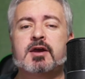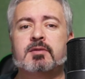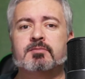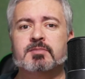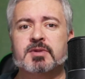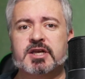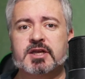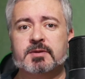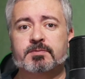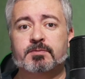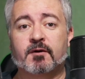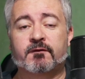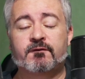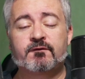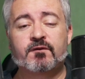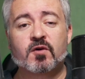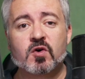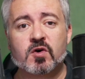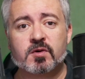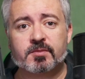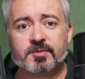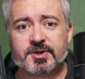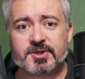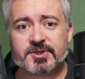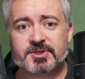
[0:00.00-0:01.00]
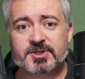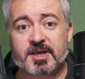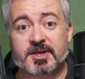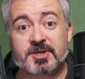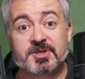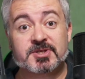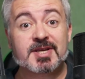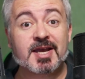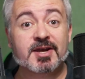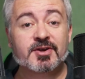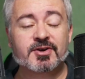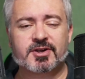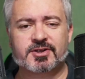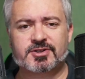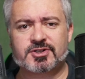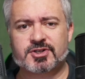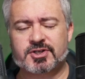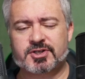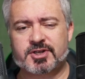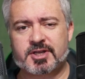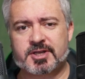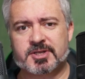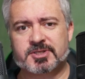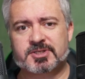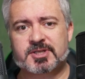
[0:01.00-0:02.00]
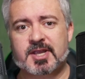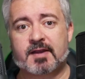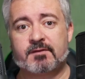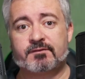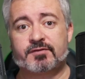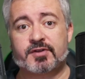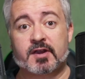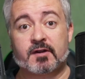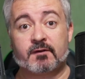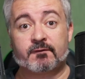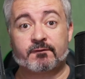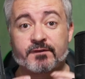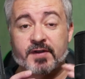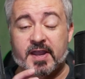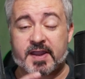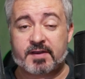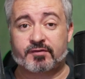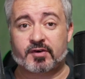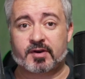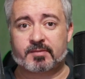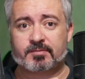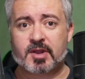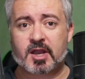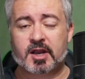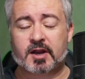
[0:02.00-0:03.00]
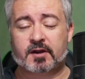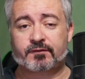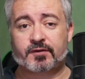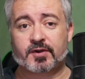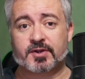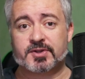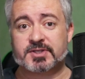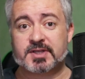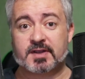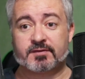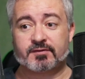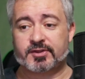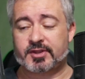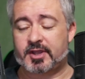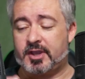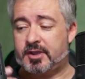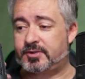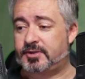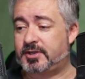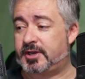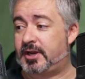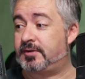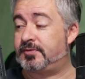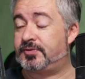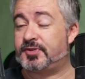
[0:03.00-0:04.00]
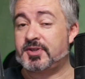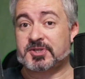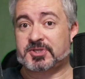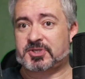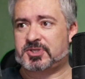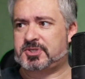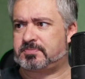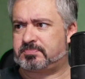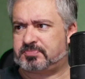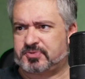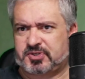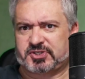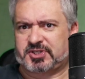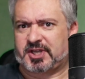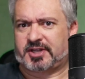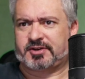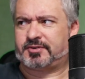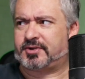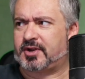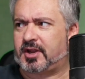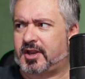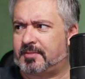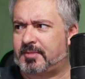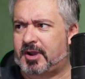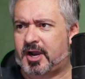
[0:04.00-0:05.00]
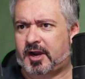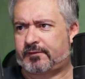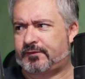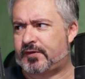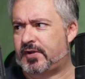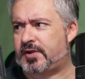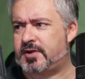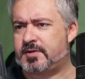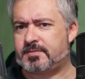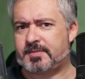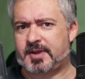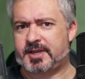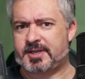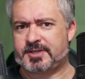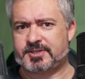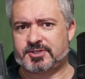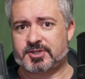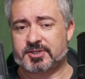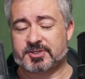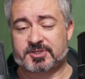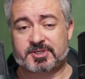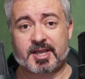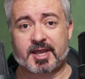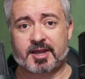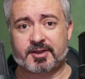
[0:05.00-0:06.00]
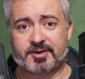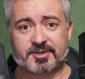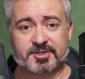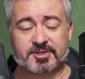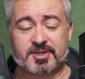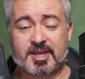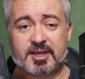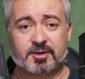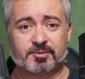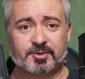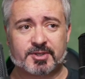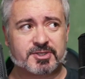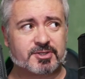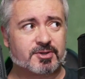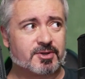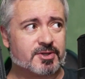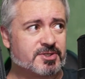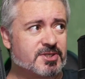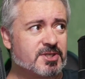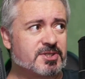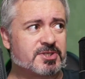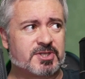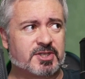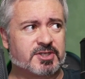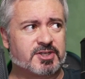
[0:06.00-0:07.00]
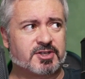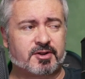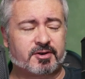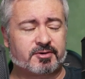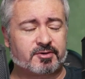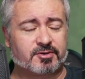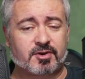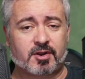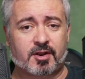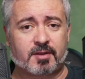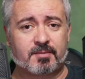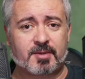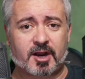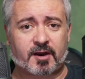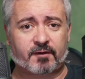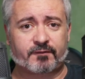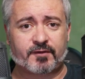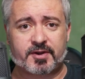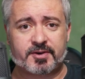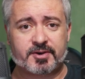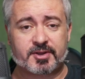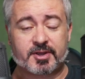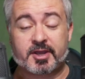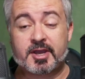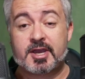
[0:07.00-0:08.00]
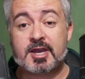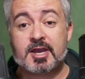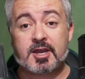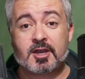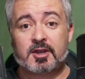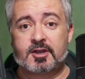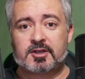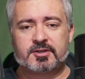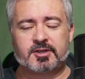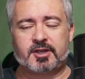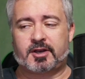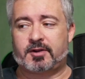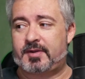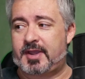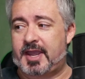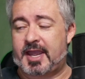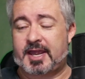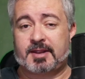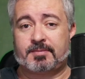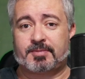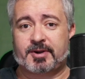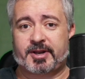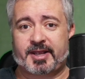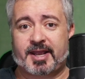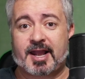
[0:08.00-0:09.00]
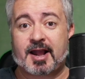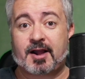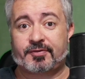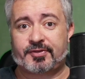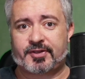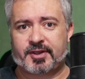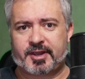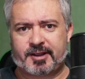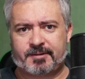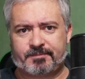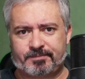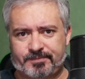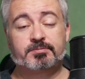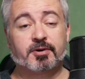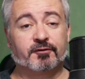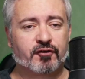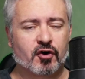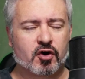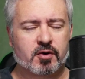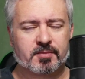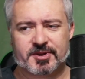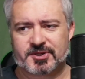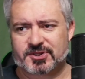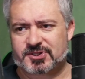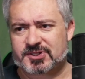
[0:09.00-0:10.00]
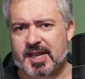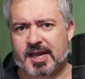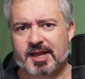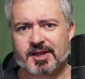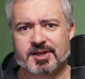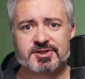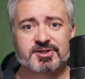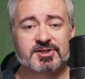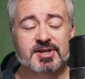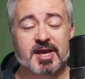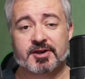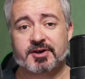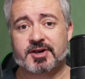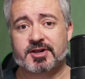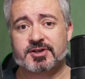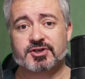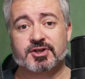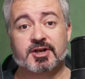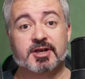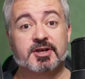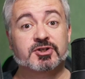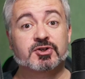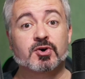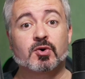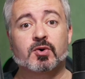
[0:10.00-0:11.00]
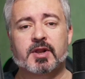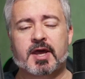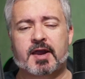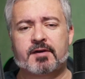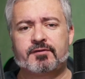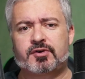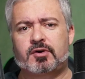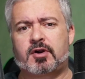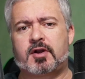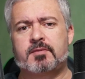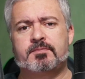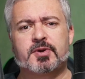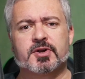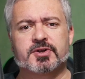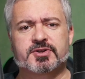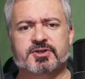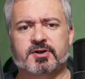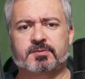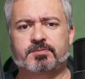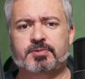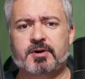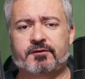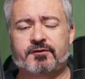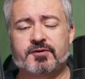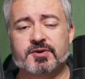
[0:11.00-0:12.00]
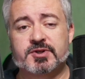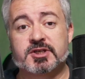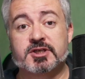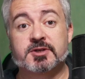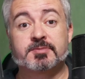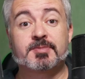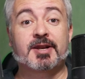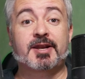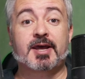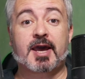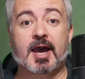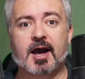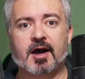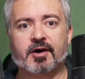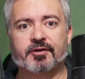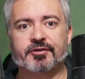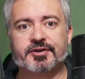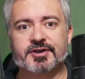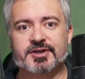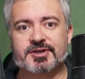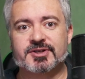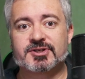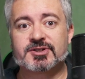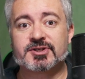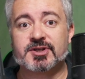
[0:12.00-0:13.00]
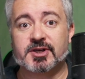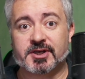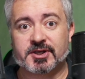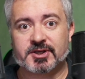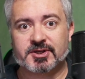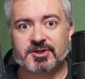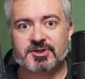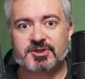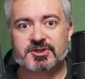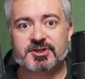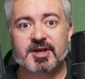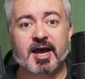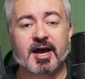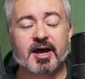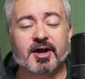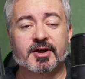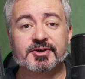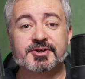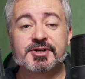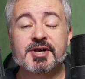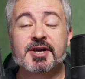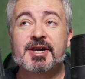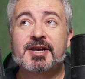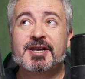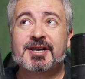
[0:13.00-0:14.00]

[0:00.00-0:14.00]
many performers and sound engineers have their favorite microphones, even though, you know, this $600 microphone may just sound as equally as good as this $600 microphone to, you know, anybody out there. Performers, talent, sound engineers all have their own personal preferences about how these things sound.